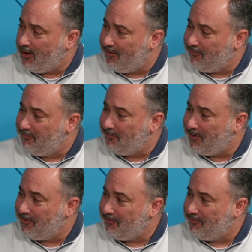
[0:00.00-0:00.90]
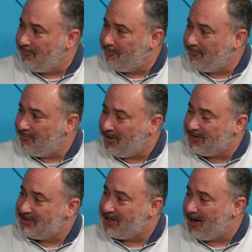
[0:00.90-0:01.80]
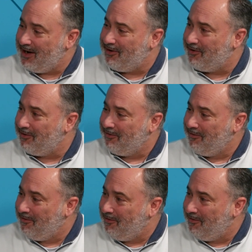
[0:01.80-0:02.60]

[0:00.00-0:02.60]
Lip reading: of the entire